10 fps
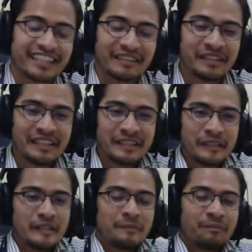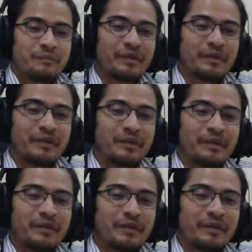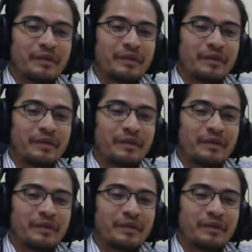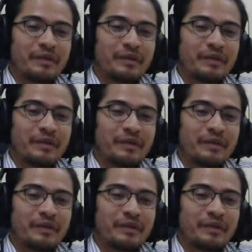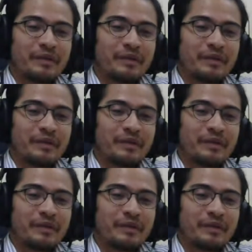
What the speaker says: kan? But what I'm trying to say is we have moved